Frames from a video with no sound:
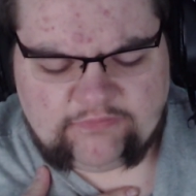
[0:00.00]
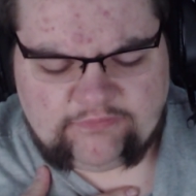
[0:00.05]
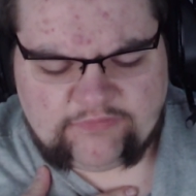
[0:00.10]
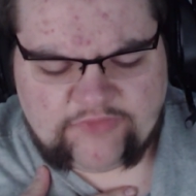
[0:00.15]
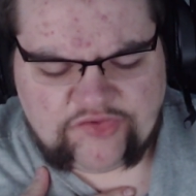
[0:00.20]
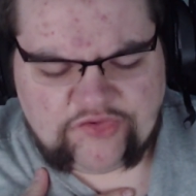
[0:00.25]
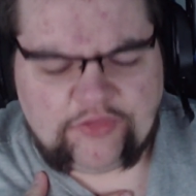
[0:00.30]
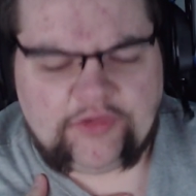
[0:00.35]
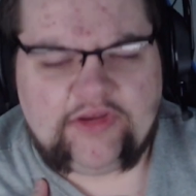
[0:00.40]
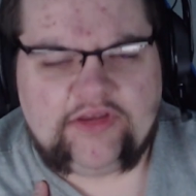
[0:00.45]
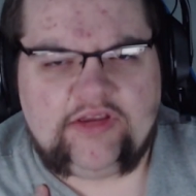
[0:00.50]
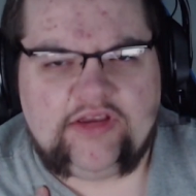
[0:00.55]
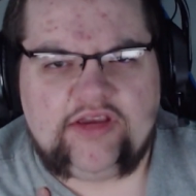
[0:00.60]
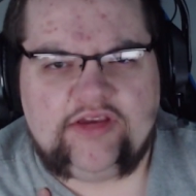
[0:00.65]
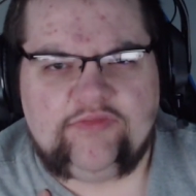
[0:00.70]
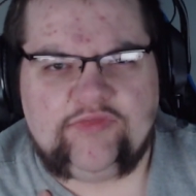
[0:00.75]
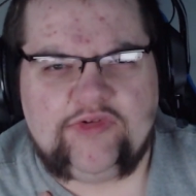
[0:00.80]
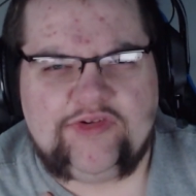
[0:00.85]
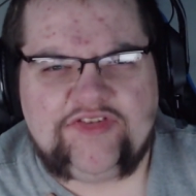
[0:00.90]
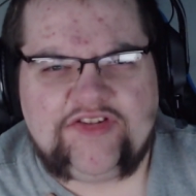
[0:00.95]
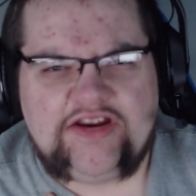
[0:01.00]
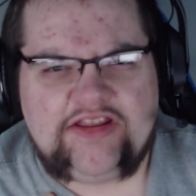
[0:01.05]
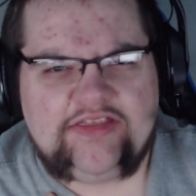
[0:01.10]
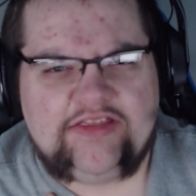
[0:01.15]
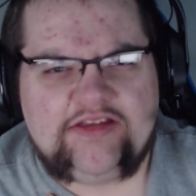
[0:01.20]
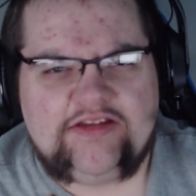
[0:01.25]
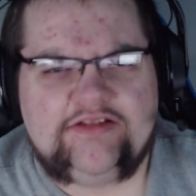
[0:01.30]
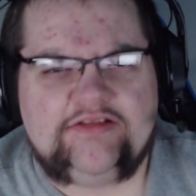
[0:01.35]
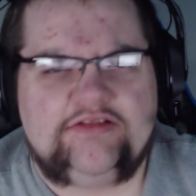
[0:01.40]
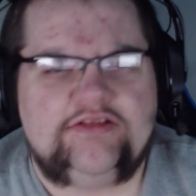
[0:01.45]
yeah. So, if there's
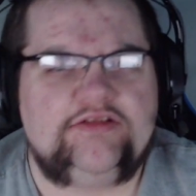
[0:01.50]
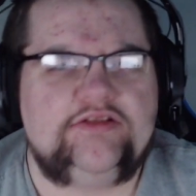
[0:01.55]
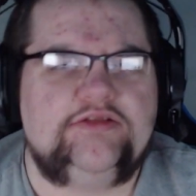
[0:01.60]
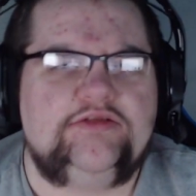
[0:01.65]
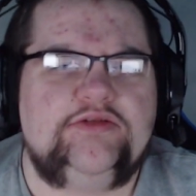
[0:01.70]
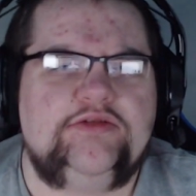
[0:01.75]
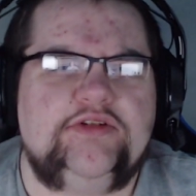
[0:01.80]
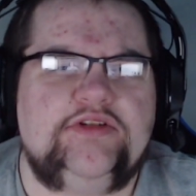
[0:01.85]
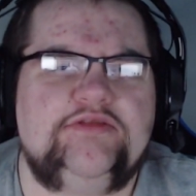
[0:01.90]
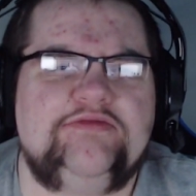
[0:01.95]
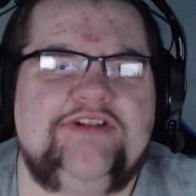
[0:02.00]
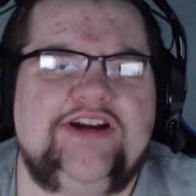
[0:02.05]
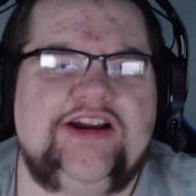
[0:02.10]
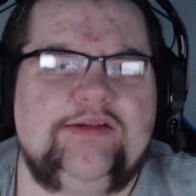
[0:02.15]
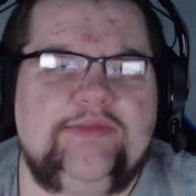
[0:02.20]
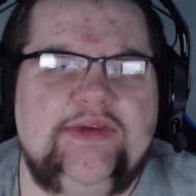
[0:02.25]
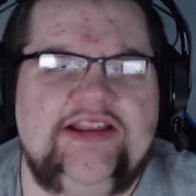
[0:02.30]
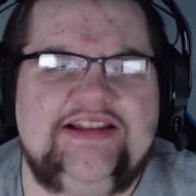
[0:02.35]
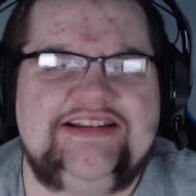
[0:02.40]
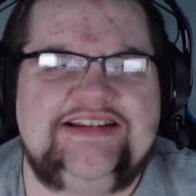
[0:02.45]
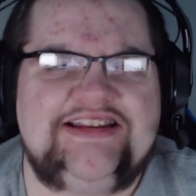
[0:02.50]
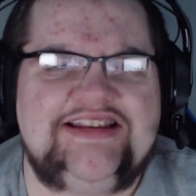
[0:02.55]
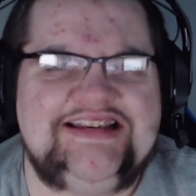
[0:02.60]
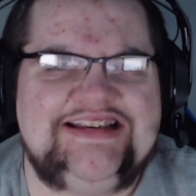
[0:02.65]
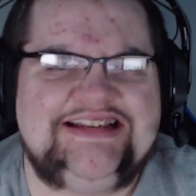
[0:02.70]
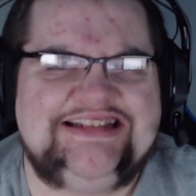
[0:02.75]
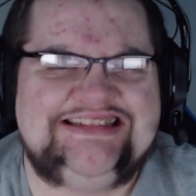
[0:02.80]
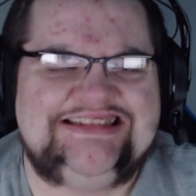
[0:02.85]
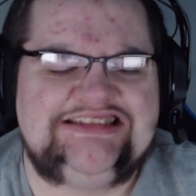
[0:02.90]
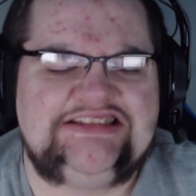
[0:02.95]
anything you can
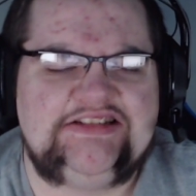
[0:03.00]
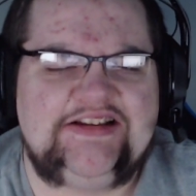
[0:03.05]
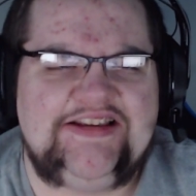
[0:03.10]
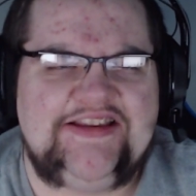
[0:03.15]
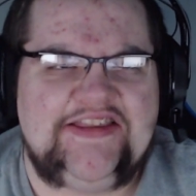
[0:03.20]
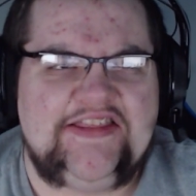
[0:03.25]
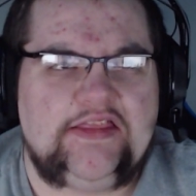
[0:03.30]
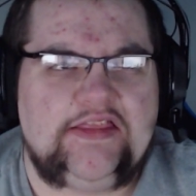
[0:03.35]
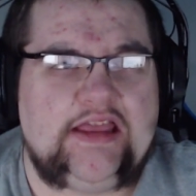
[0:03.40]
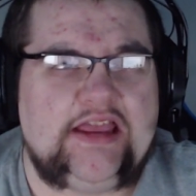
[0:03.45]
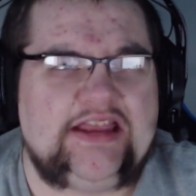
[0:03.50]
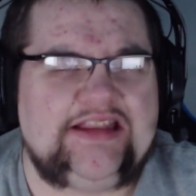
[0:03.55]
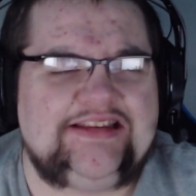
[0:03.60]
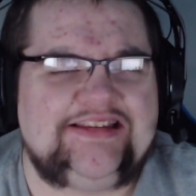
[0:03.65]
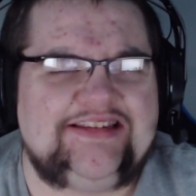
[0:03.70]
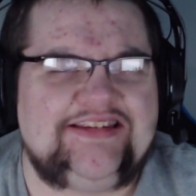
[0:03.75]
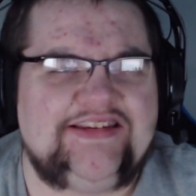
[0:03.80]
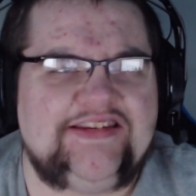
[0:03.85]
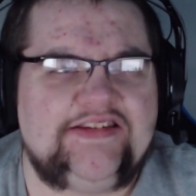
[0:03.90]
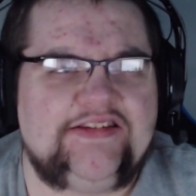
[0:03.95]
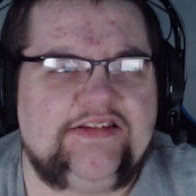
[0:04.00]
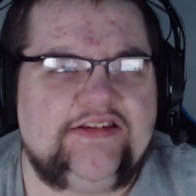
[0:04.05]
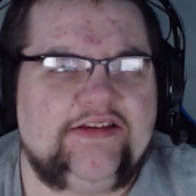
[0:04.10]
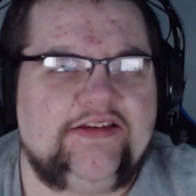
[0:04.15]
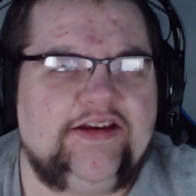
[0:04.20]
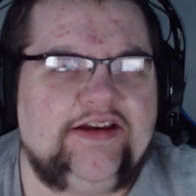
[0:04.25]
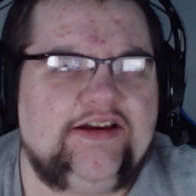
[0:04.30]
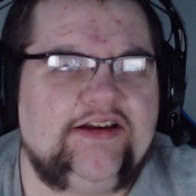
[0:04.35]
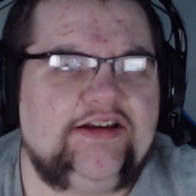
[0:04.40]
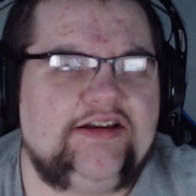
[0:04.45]
recommend that
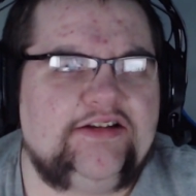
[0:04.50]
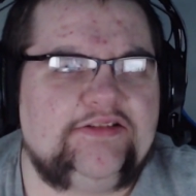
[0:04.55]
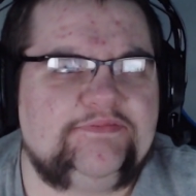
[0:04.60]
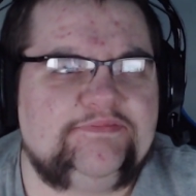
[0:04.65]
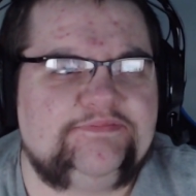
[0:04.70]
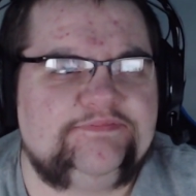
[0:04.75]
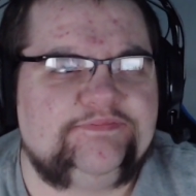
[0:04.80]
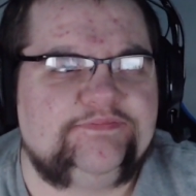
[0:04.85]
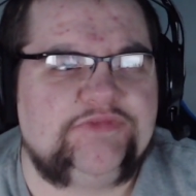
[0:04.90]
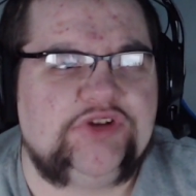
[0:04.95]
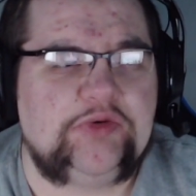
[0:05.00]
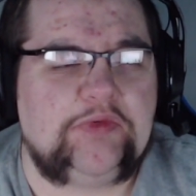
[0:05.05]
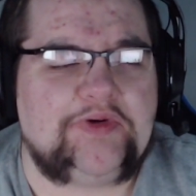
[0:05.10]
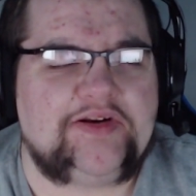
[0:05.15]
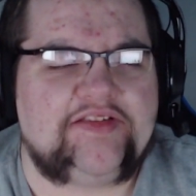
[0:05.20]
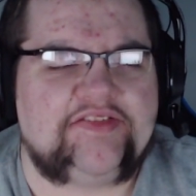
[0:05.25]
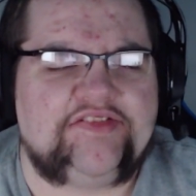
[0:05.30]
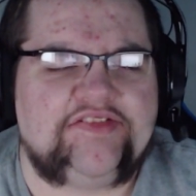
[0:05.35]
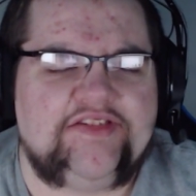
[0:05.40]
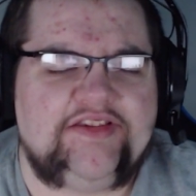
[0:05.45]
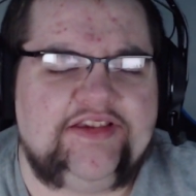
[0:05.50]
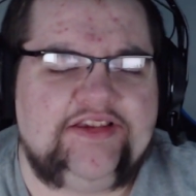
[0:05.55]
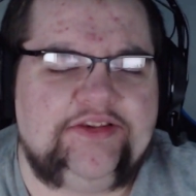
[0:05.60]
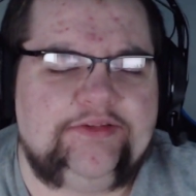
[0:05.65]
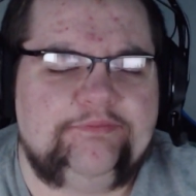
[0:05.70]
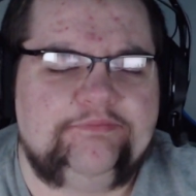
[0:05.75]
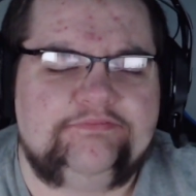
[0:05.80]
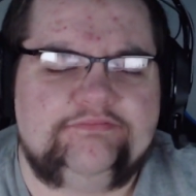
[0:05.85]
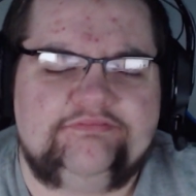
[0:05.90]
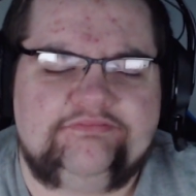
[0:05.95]
uh, you want to
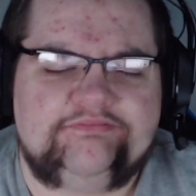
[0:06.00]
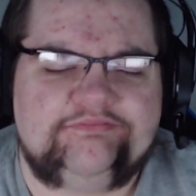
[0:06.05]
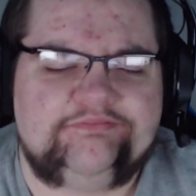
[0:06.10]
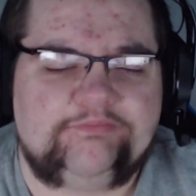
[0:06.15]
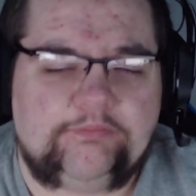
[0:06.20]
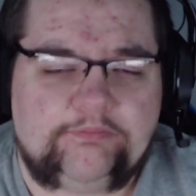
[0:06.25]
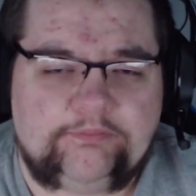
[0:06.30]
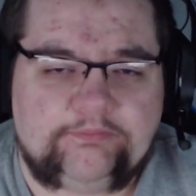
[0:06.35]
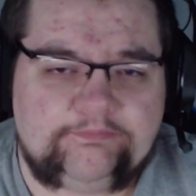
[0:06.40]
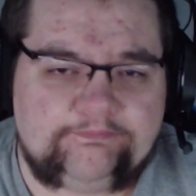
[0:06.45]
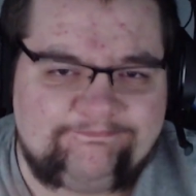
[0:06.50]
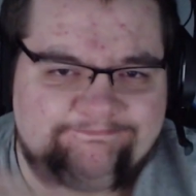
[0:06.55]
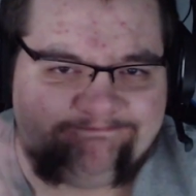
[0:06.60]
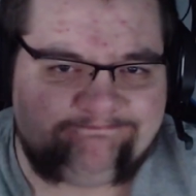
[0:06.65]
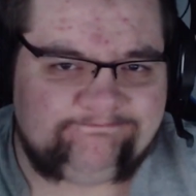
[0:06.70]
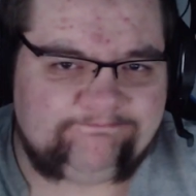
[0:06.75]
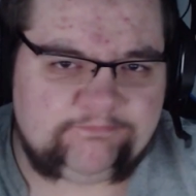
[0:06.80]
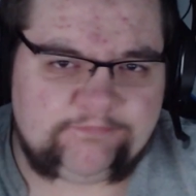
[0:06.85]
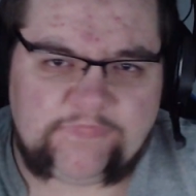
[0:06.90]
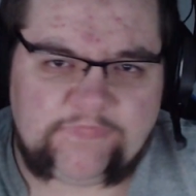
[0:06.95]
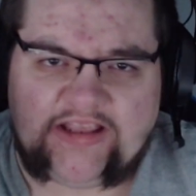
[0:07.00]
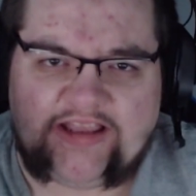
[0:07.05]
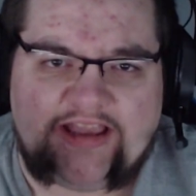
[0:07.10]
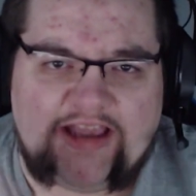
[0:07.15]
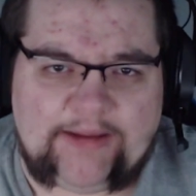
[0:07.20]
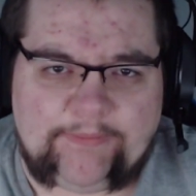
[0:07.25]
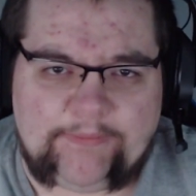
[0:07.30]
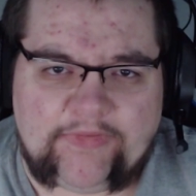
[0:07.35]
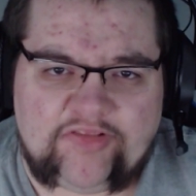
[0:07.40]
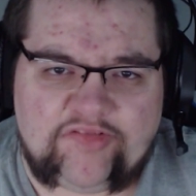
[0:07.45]
see,
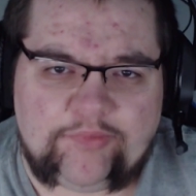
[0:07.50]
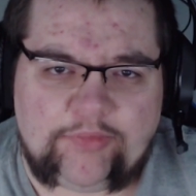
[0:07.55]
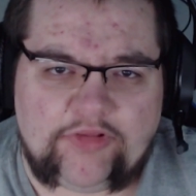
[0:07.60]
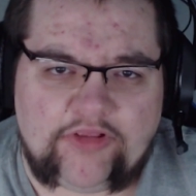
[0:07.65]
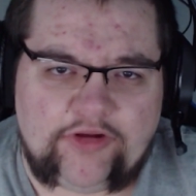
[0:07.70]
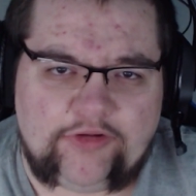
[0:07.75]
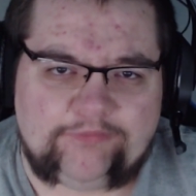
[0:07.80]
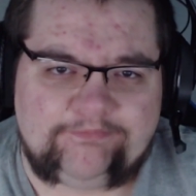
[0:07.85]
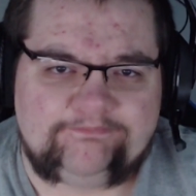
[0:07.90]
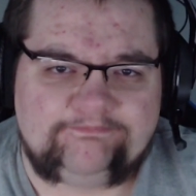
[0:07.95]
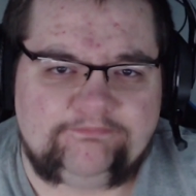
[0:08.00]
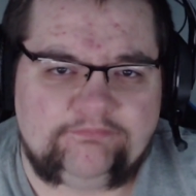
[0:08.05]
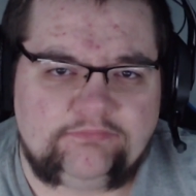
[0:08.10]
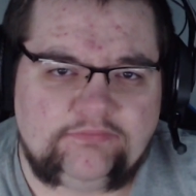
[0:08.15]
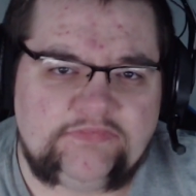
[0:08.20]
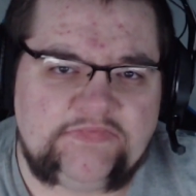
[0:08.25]
comments below.